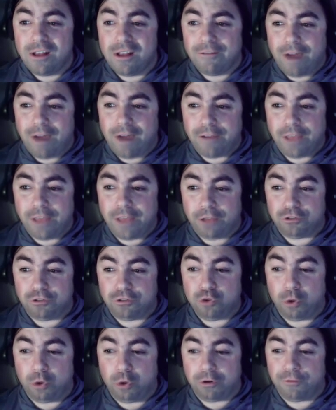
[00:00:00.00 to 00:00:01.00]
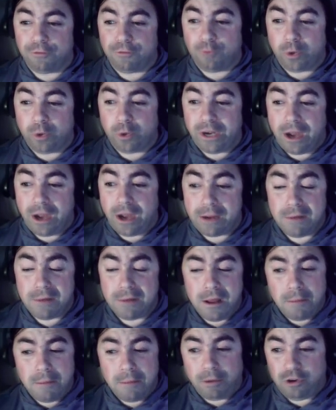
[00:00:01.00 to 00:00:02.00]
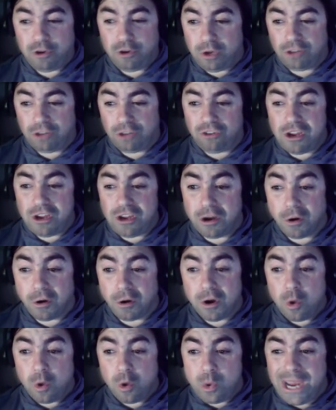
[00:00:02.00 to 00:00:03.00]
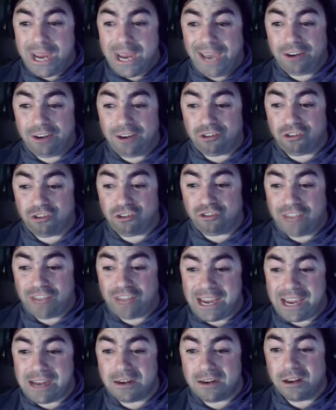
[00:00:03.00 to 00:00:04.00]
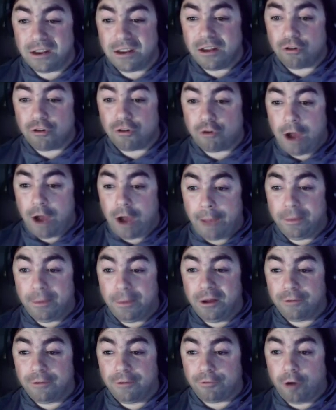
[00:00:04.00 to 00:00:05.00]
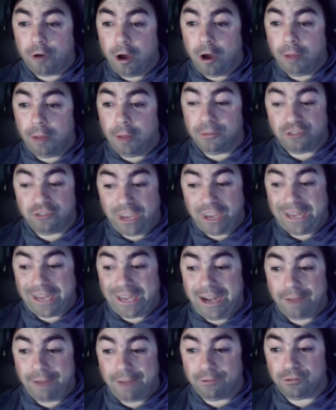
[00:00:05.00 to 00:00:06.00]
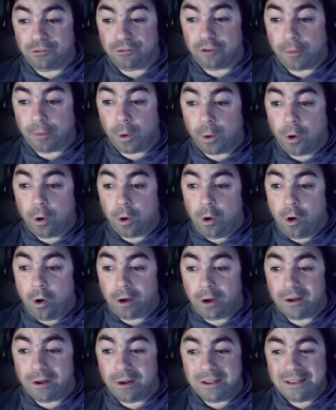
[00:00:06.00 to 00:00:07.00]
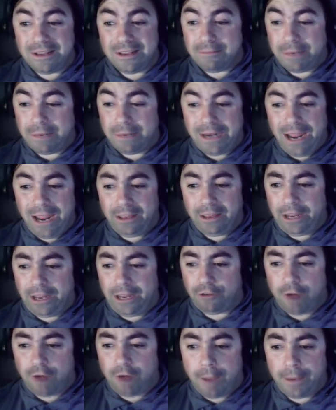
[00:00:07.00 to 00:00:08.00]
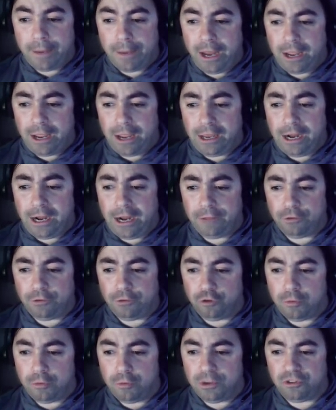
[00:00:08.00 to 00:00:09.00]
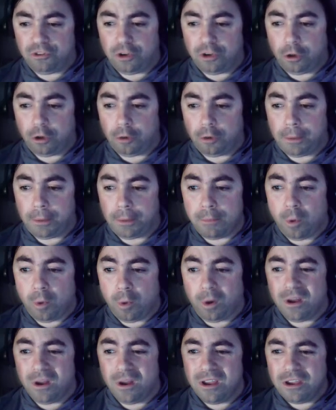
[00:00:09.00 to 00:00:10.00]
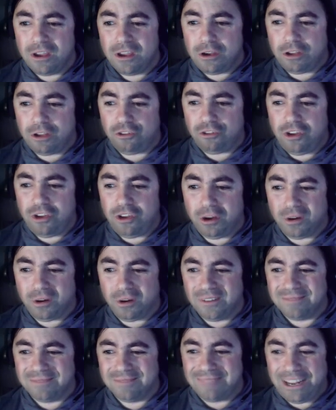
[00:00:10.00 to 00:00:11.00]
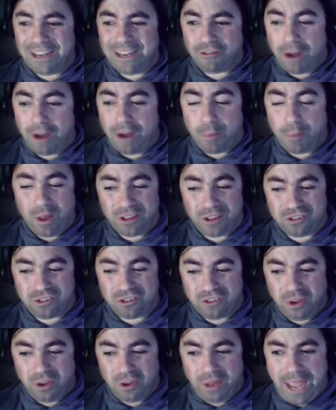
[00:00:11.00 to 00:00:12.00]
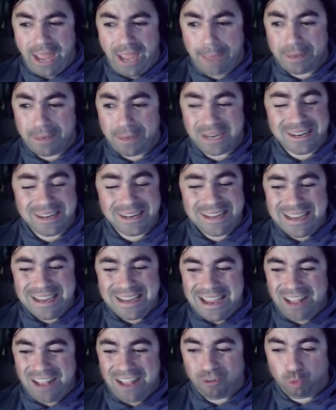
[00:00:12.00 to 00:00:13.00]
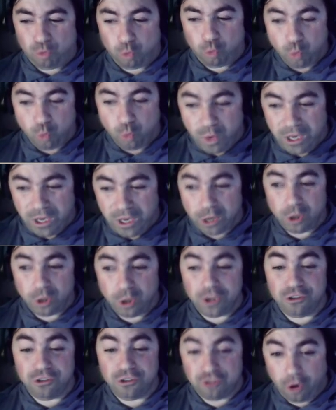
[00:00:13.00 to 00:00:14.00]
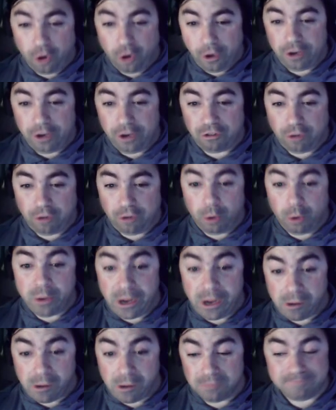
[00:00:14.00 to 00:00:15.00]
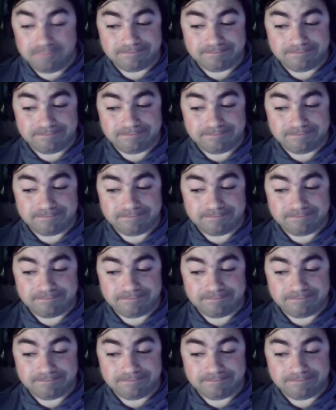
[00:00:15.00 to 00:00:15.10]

5,249. But you can see here, we had a sustained drop from the second half of summer on. But now that drop, and I'm going to have to zoom this in a little bit more. You can see here, that drop, while it's still happening, it's really starting to slow down.